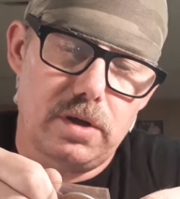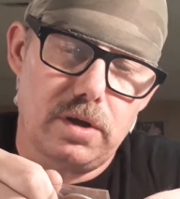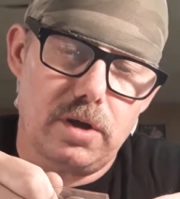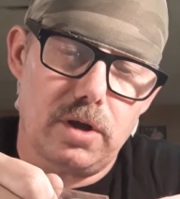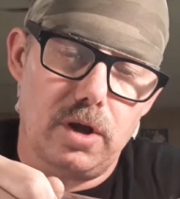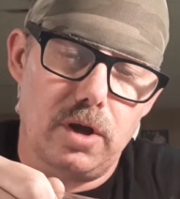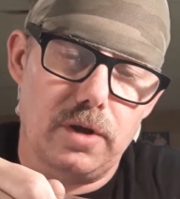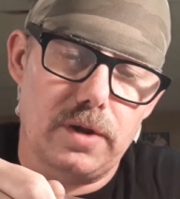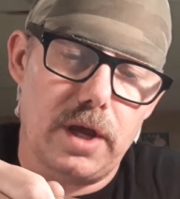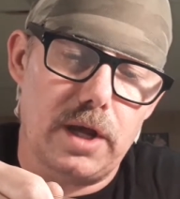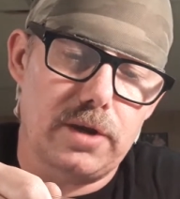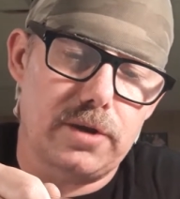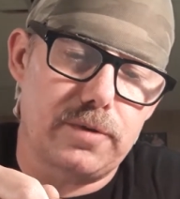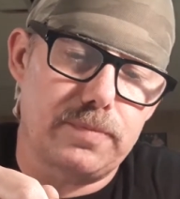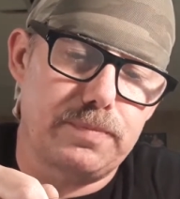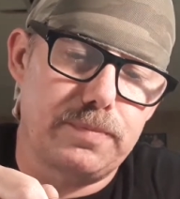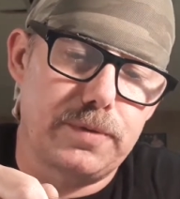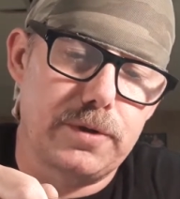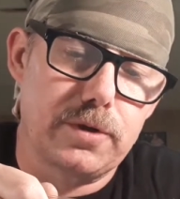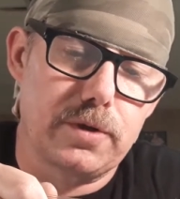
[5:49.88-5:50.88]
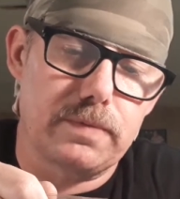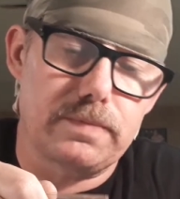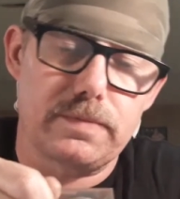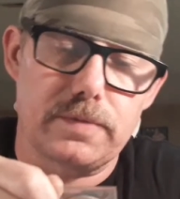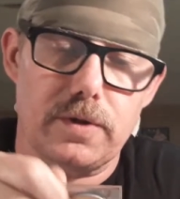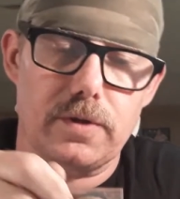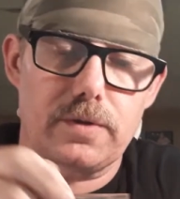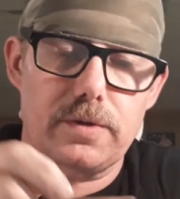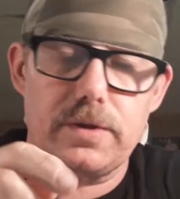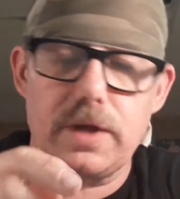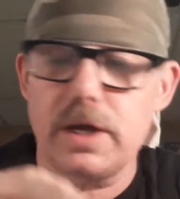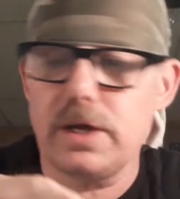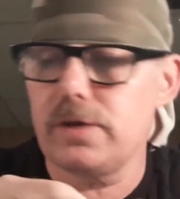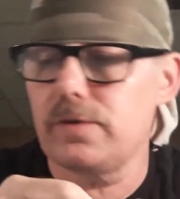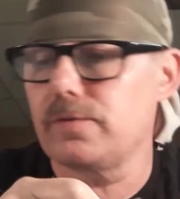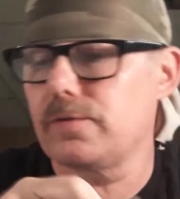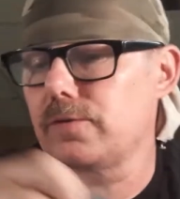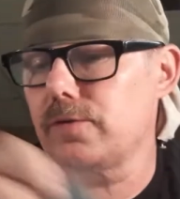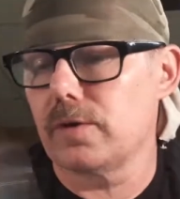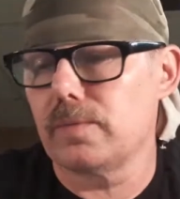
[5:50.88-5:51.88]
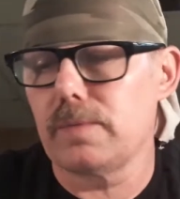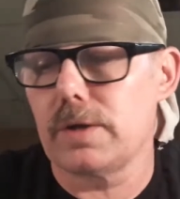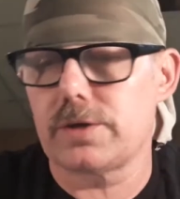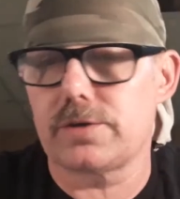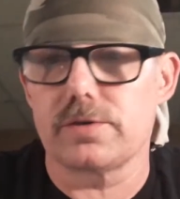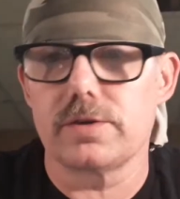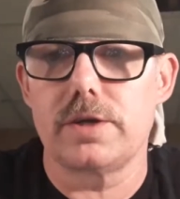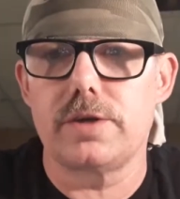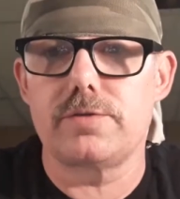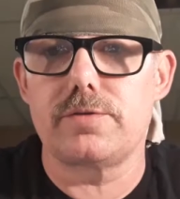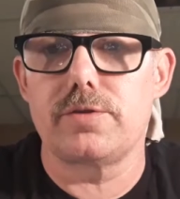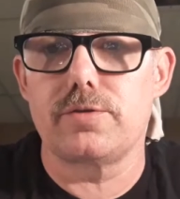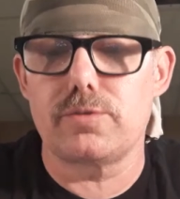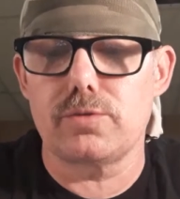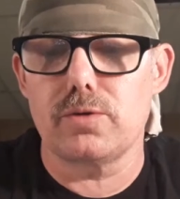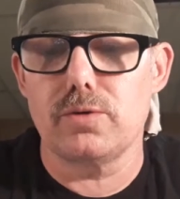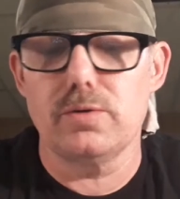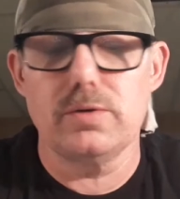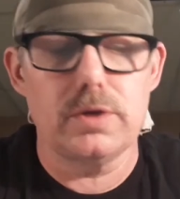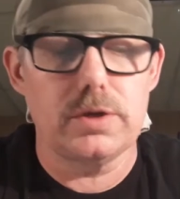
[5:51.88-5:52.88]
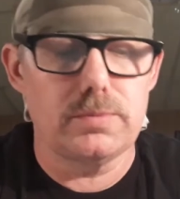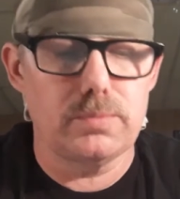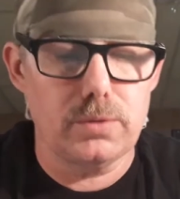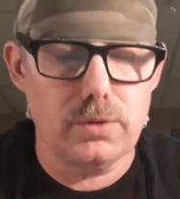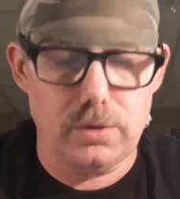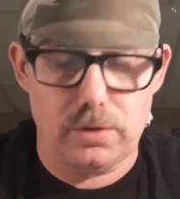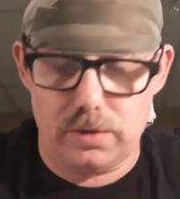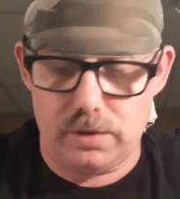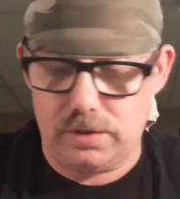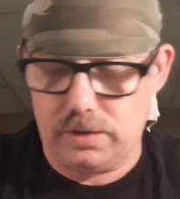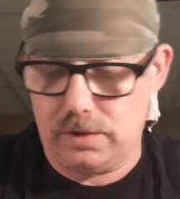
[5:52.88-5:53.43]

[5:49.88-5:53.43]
Oh, that is beautiful. Thank you so much, Liz. You totally roll.